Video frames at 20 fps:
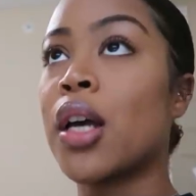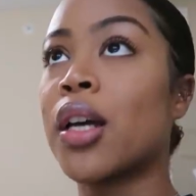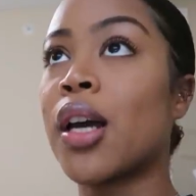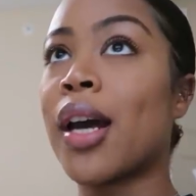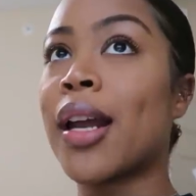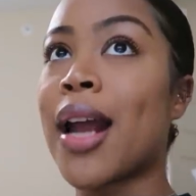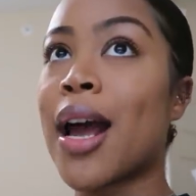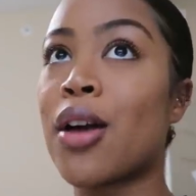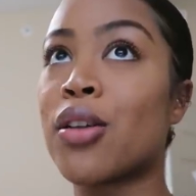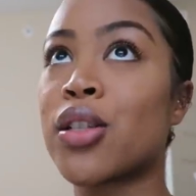
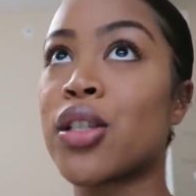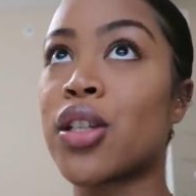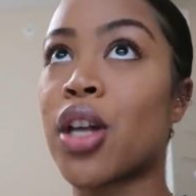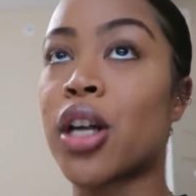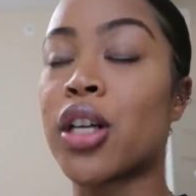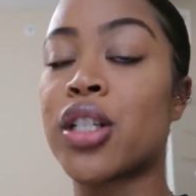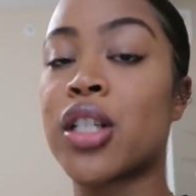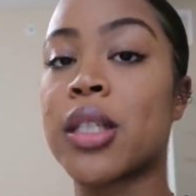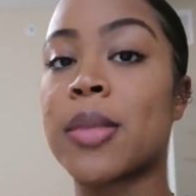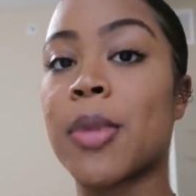cut out
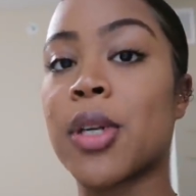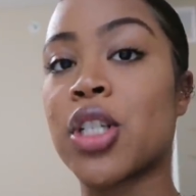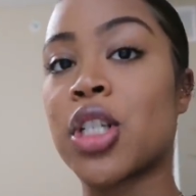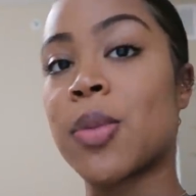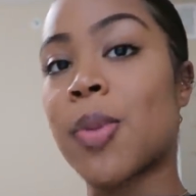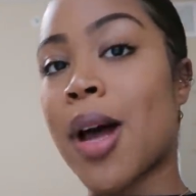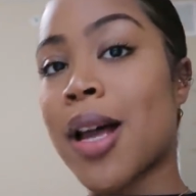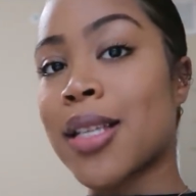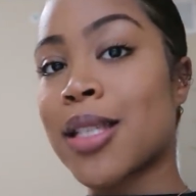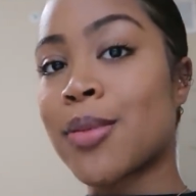starch as much
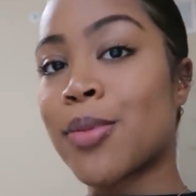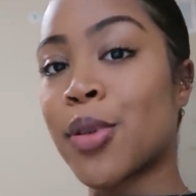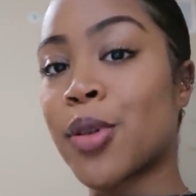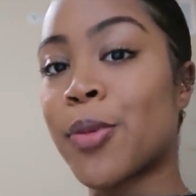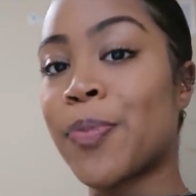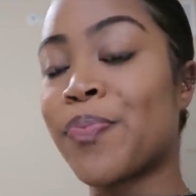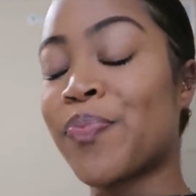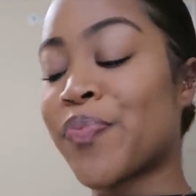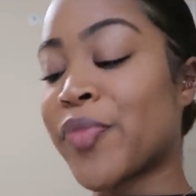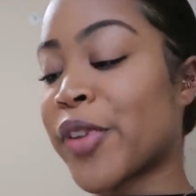as
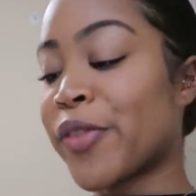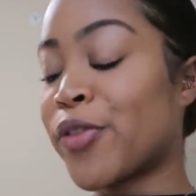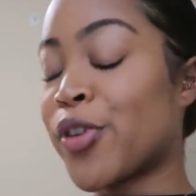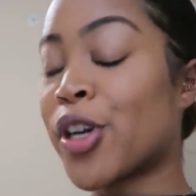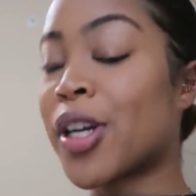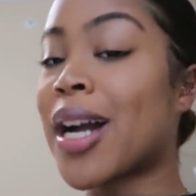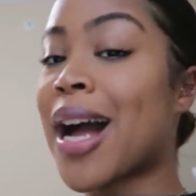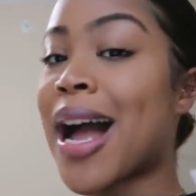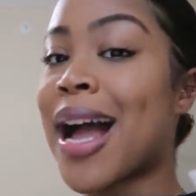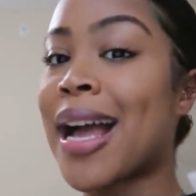possible
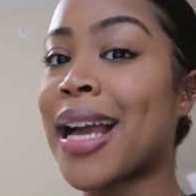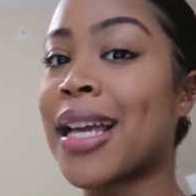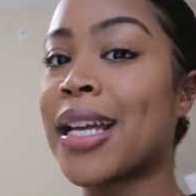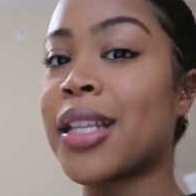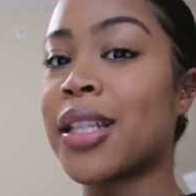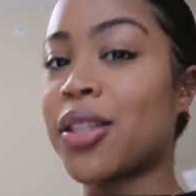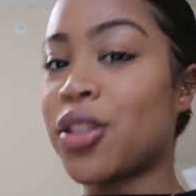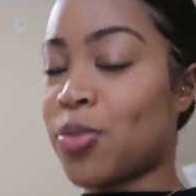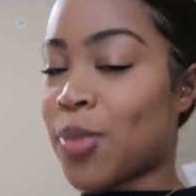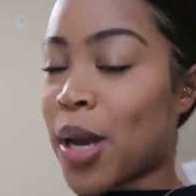your you're a
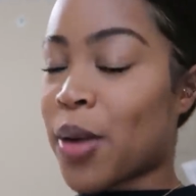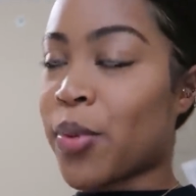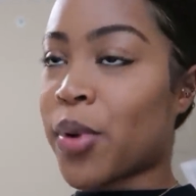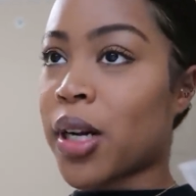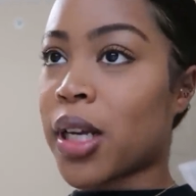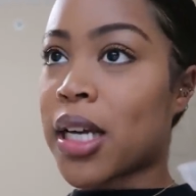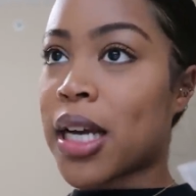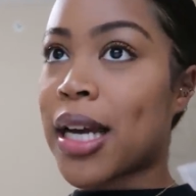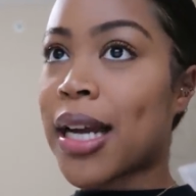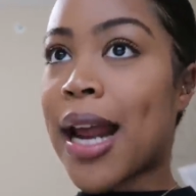guy you might
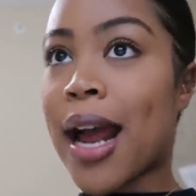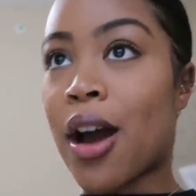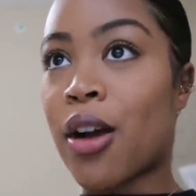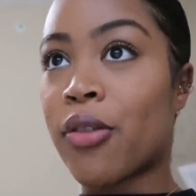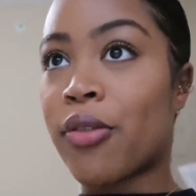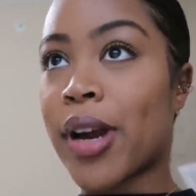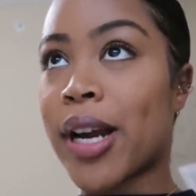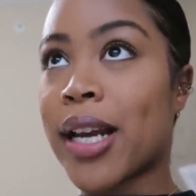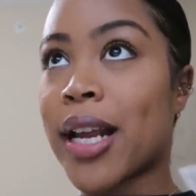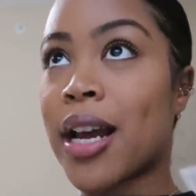want to cut
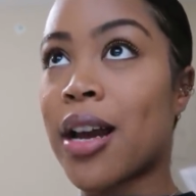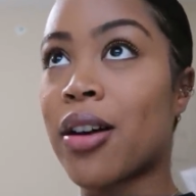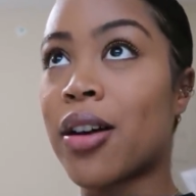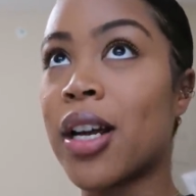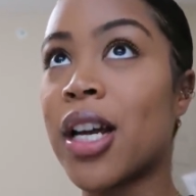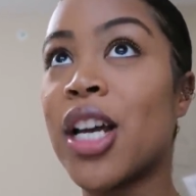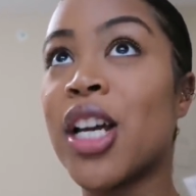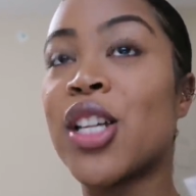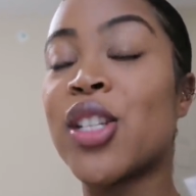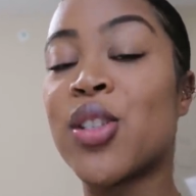out right
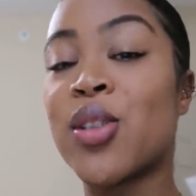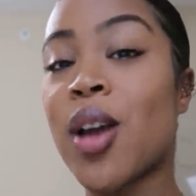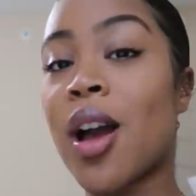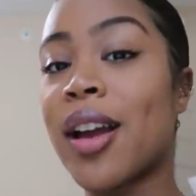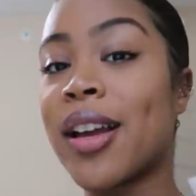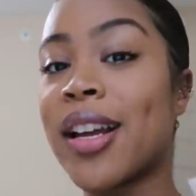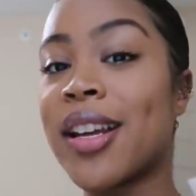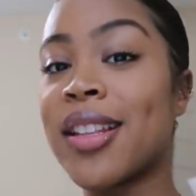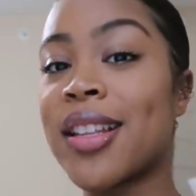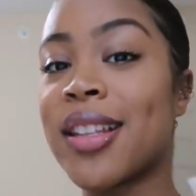now do
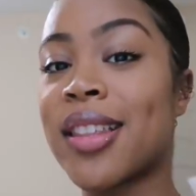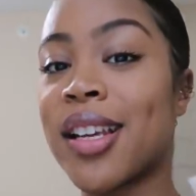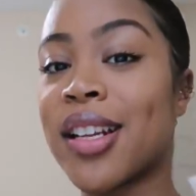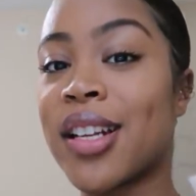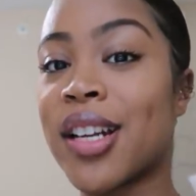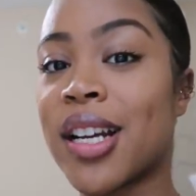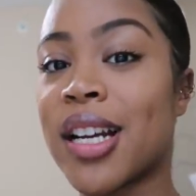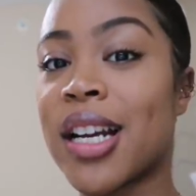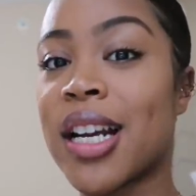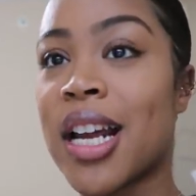y'all hear the
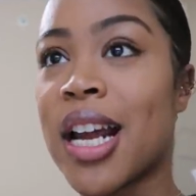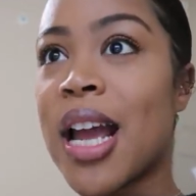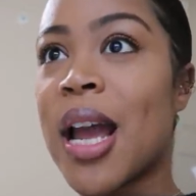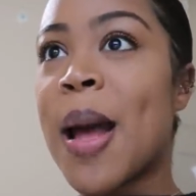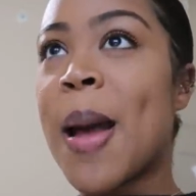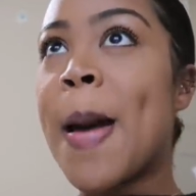thunder